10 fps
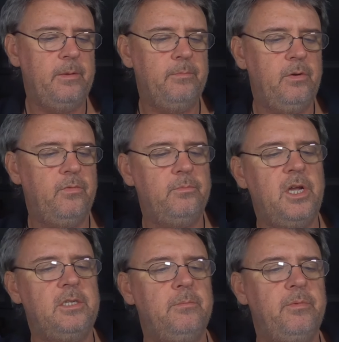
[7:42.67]
But if I'm
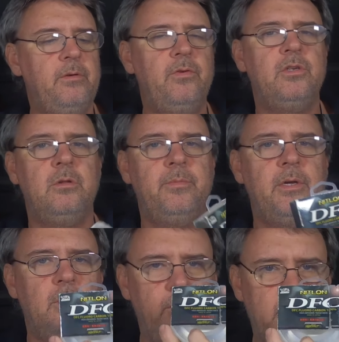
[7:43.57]
chasing big fish with the big
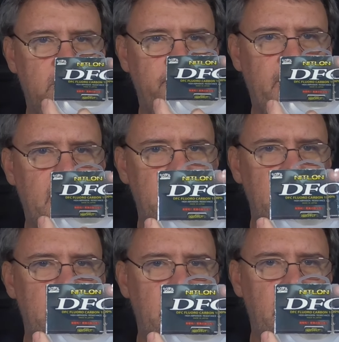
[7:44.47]
lures, that's
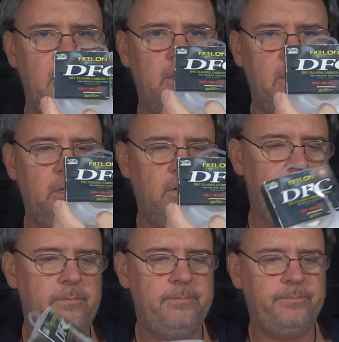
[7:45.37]
16 and Nitlon.
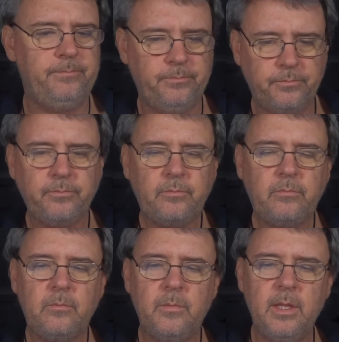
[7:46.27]

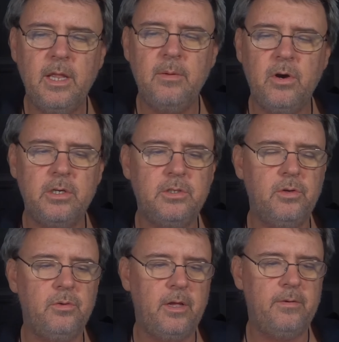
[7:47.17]
They're my
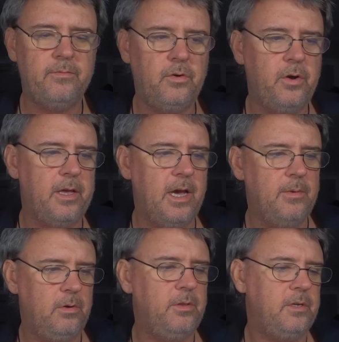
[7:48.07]
2, and
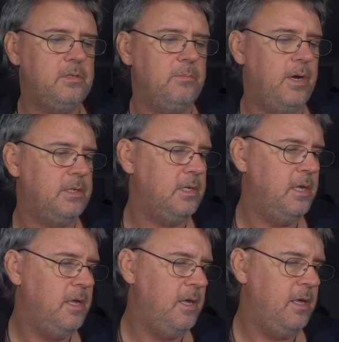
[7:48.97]
fluorocarbon I think is a must
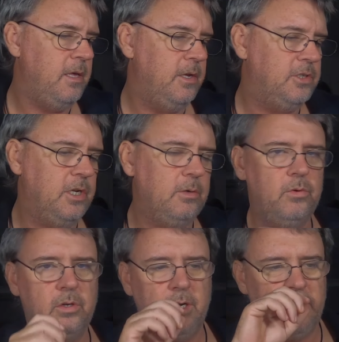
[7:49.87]
in shallow
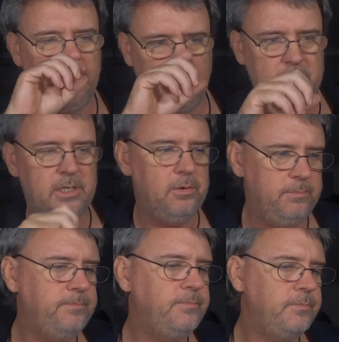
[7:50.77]
water. I think it does help.
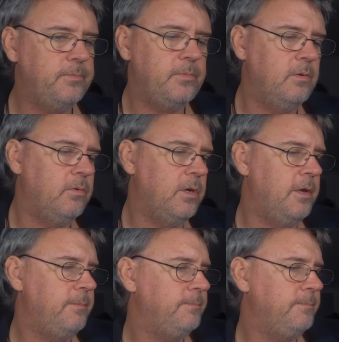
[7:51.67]
Okay.